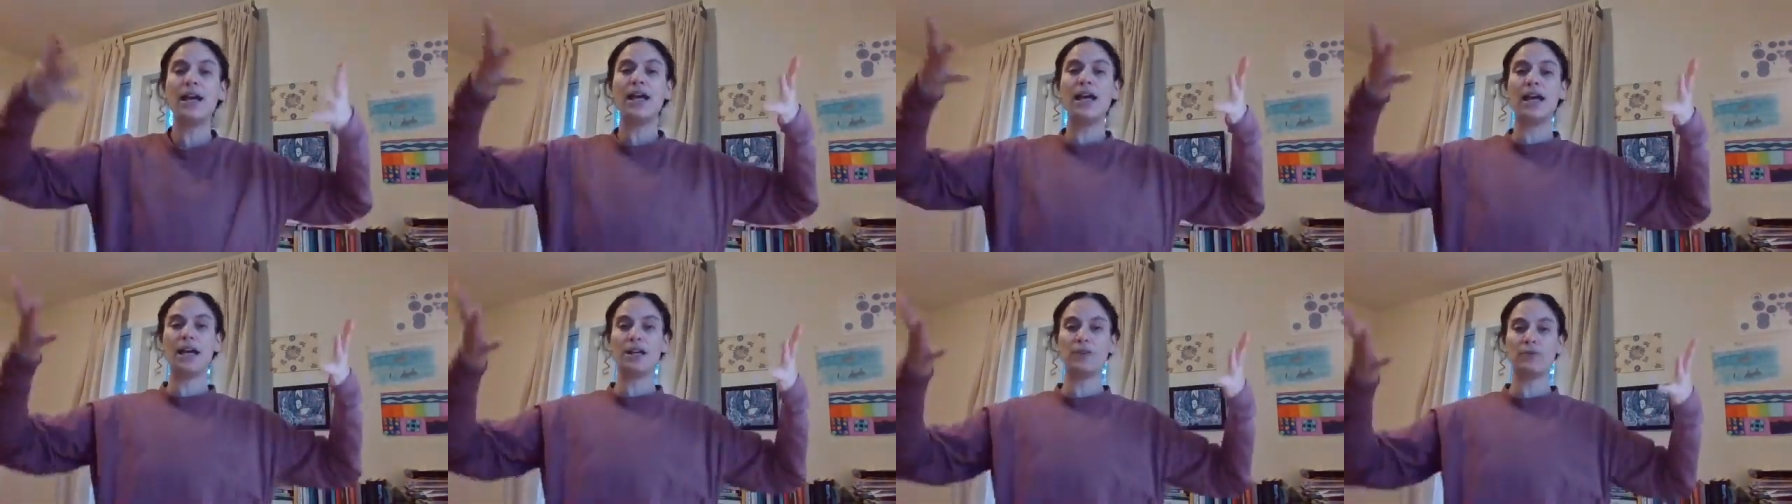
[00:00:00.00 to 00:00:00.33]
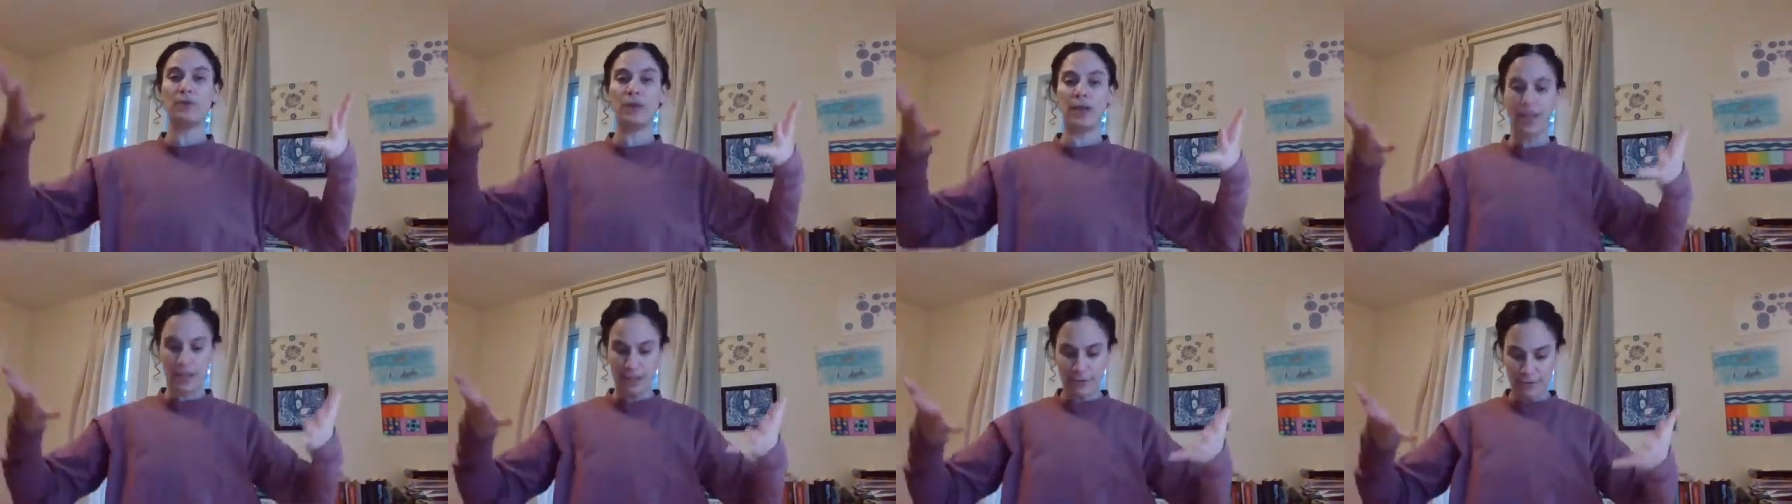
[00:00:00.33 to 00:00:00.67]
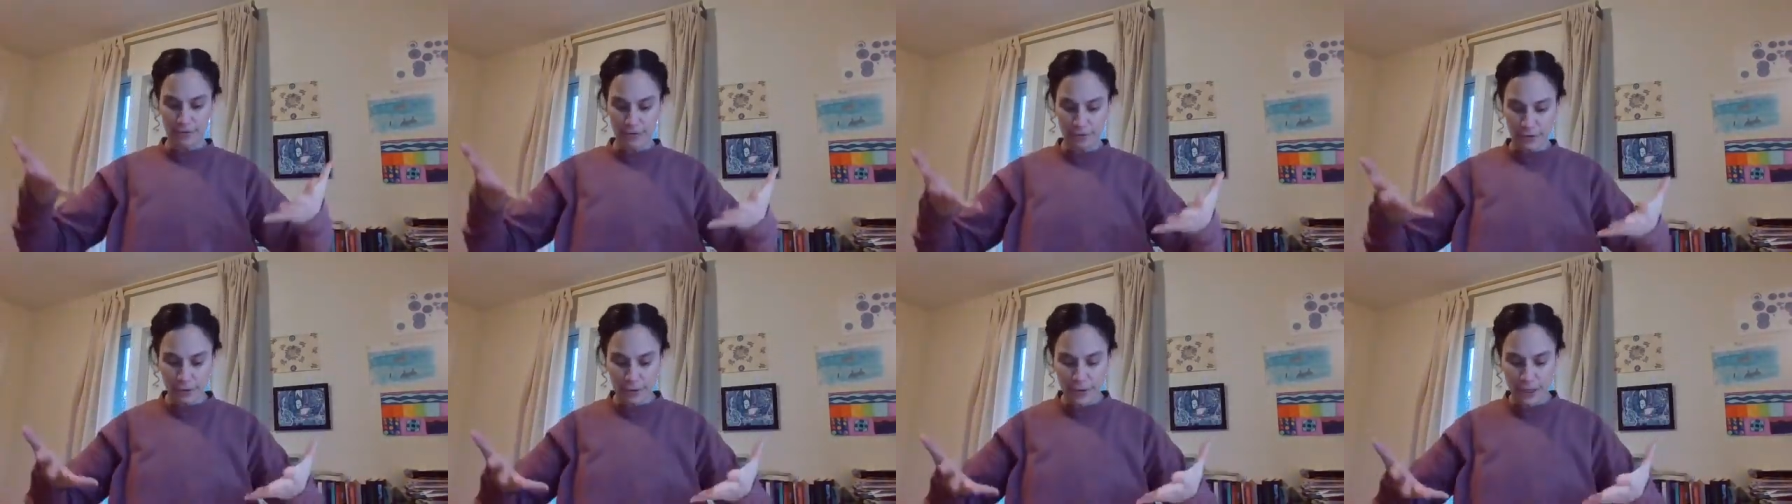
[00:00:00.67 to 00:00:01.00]
and we kind of
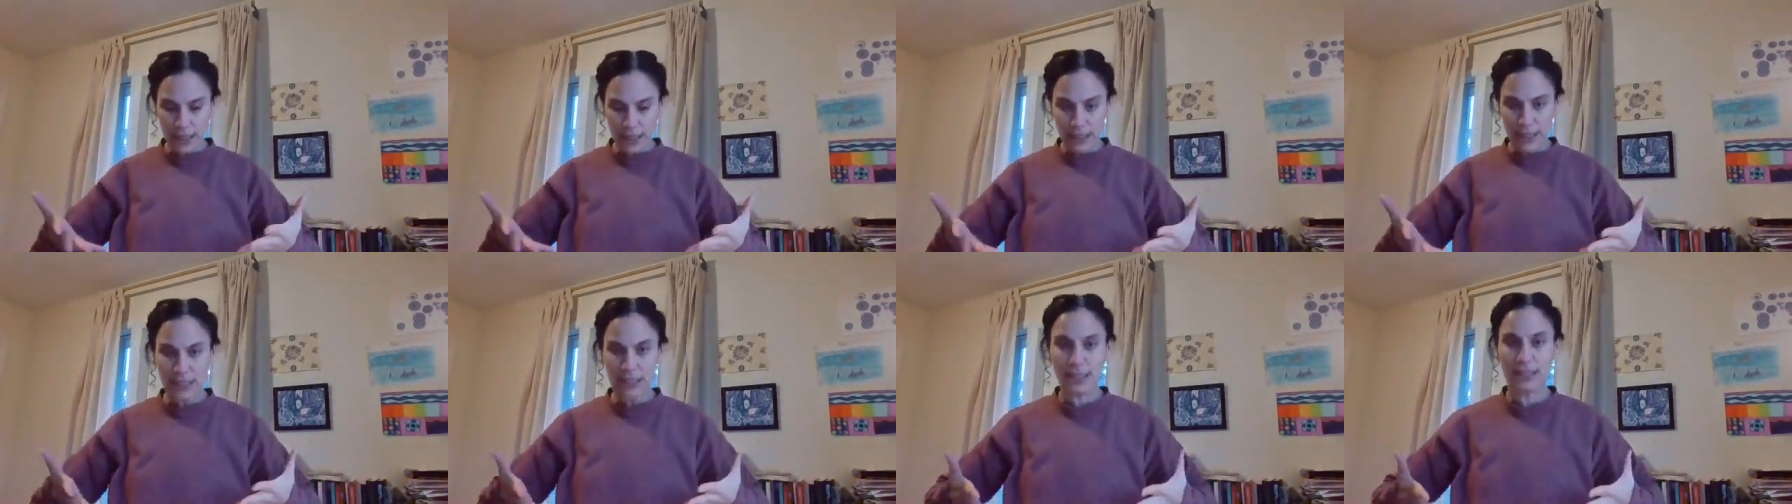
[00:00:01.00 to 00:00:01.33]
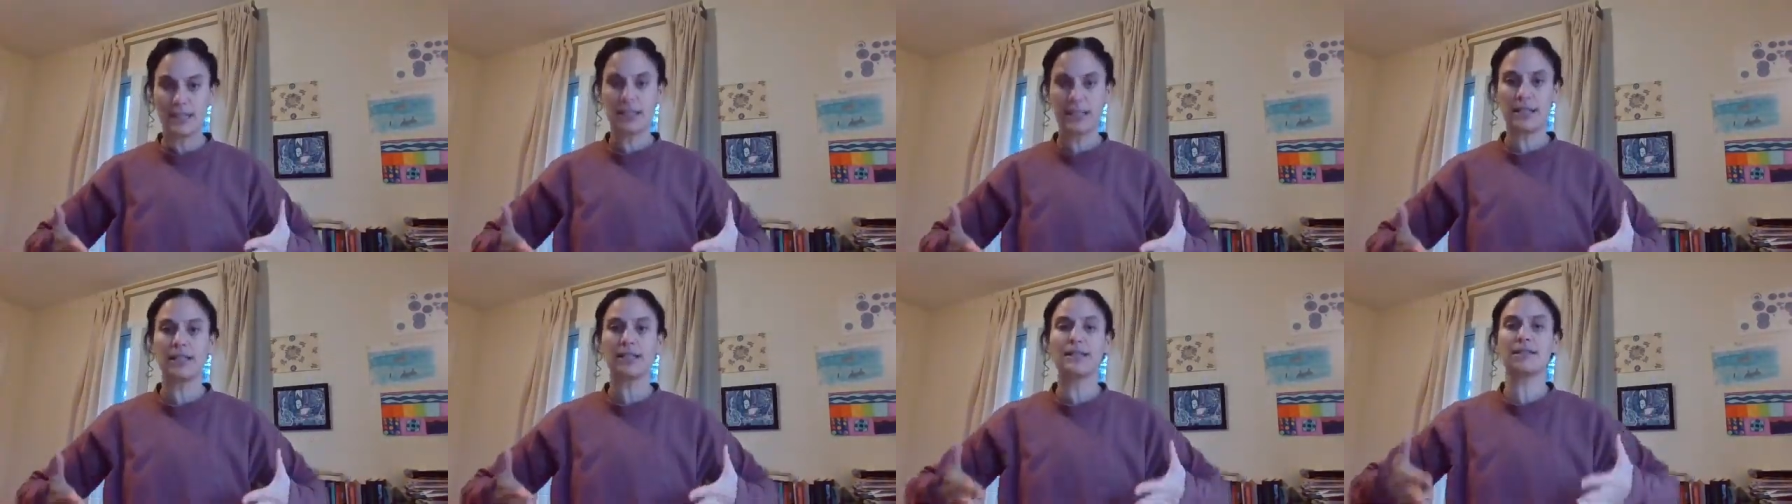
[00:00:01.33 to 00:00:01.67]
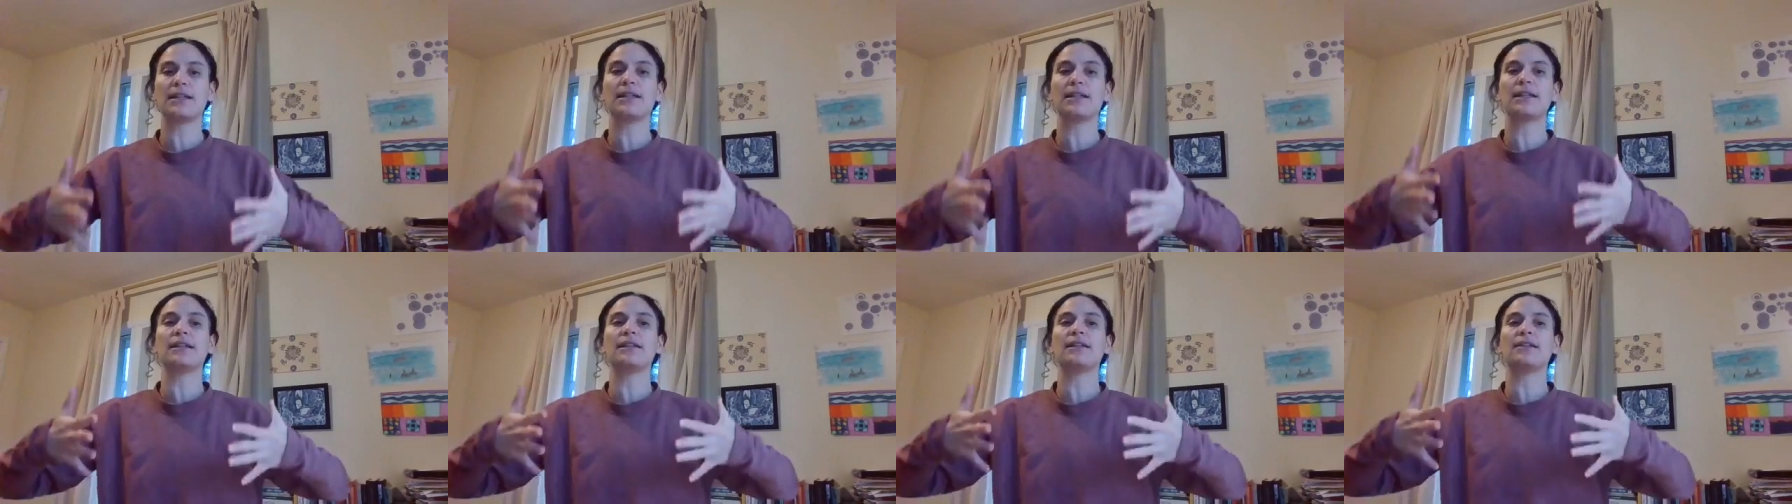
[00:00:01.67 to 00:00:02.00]
reconnect
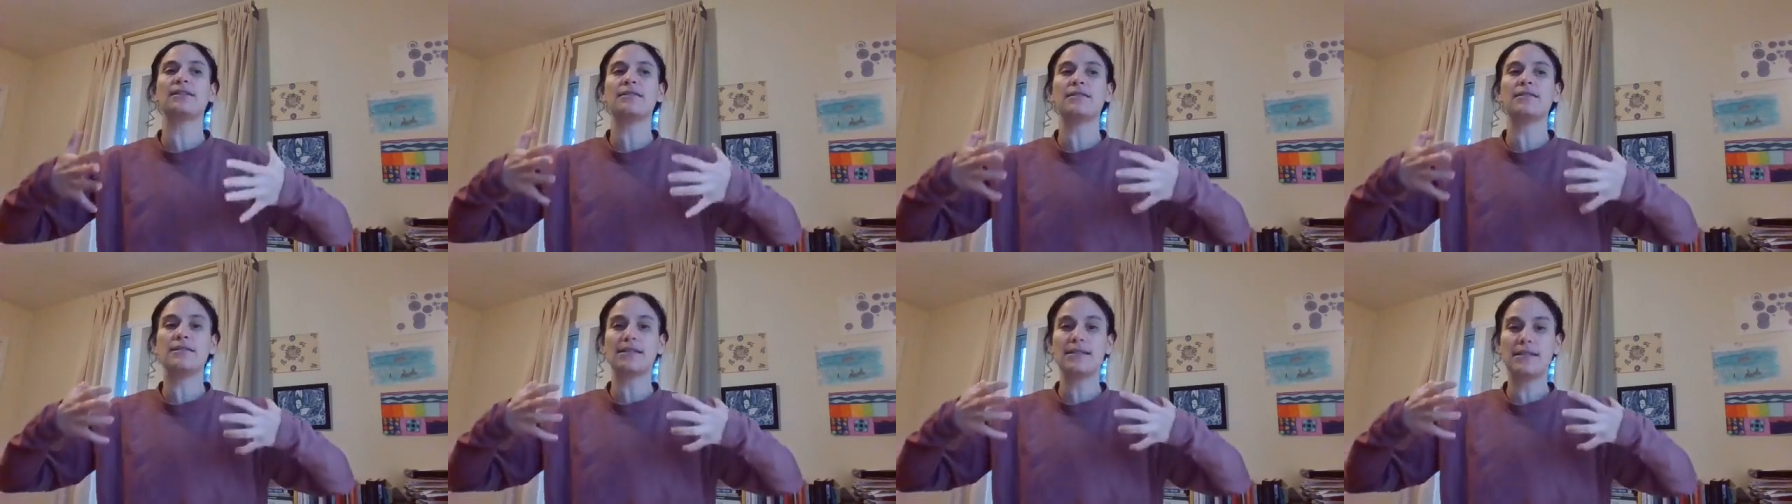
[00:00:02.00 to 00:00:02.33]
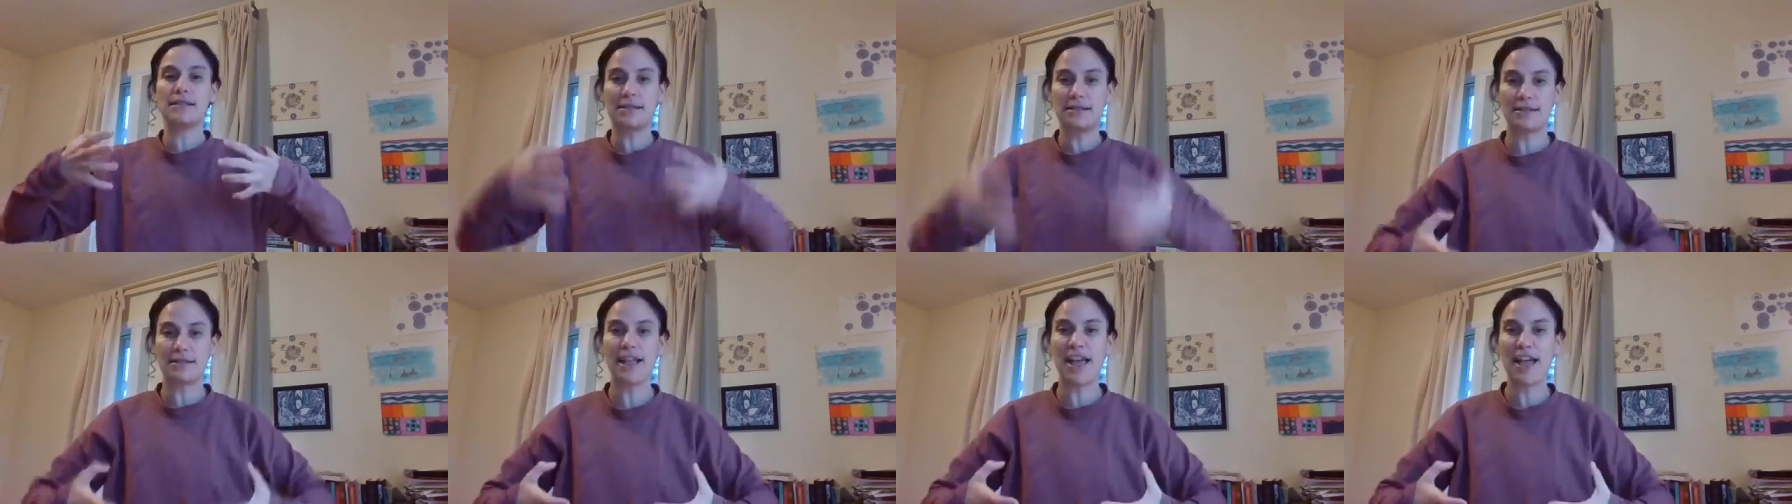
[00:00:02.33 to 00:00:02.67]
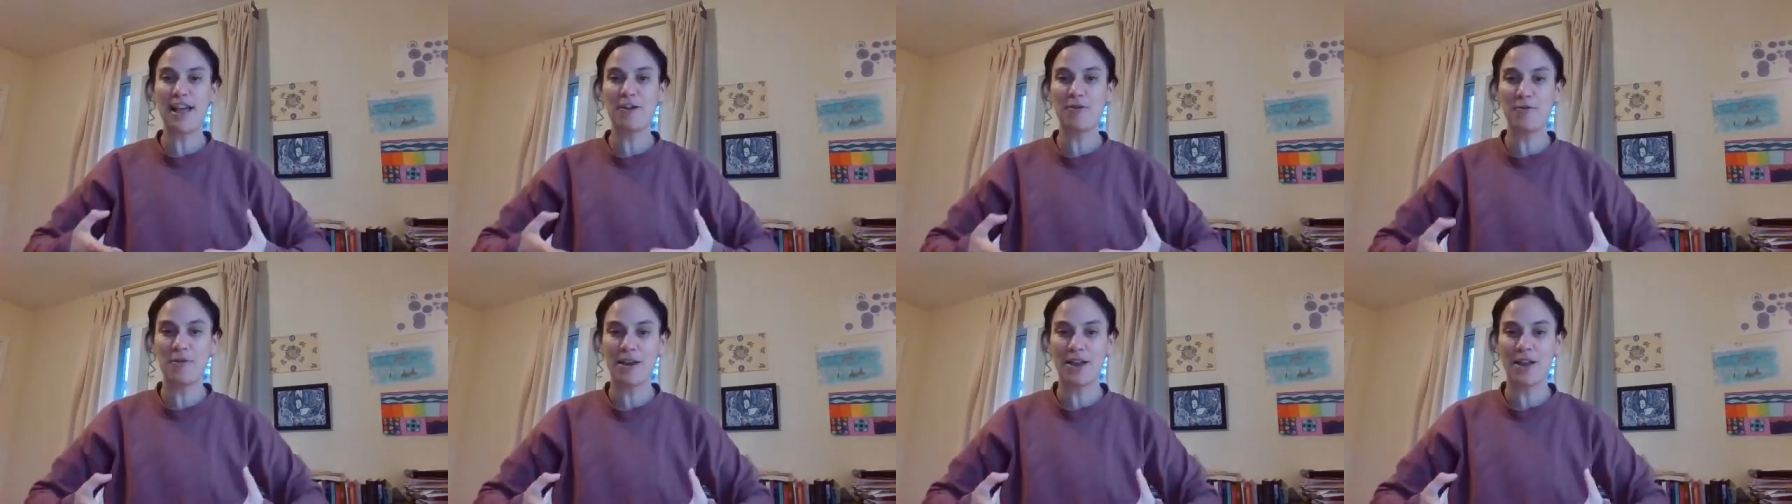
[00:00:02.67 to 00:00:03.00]
and stay
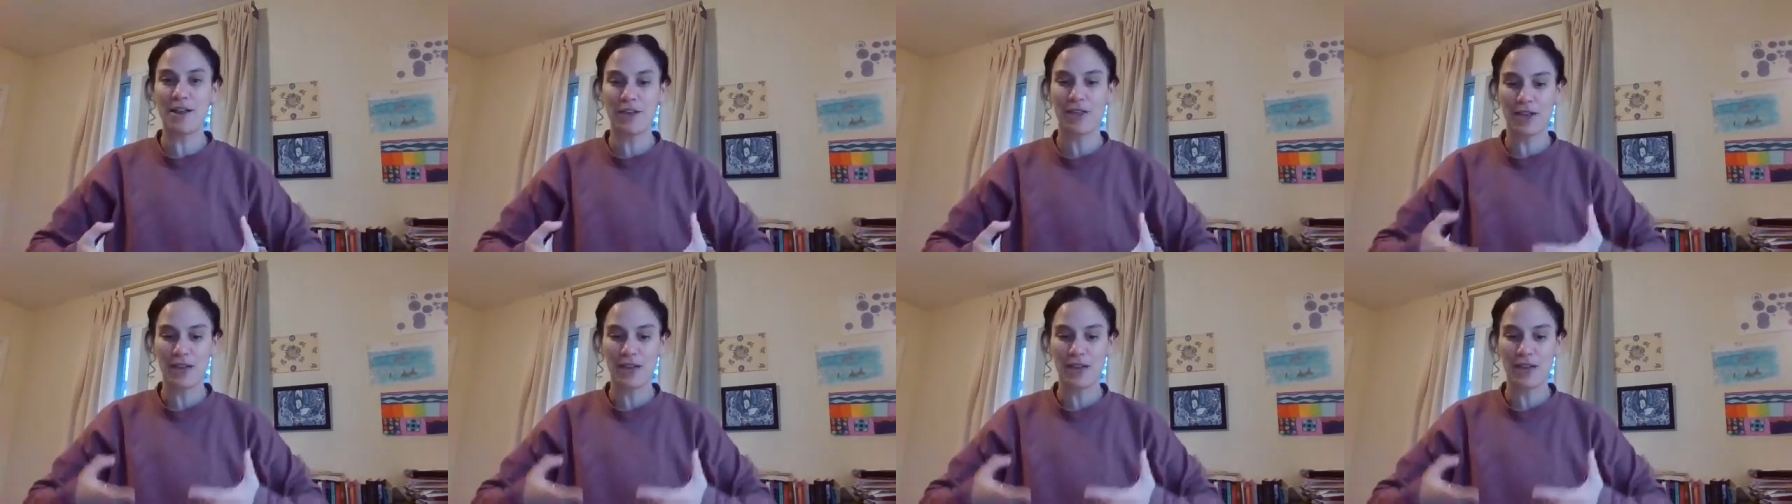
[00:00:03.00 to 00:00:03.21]
with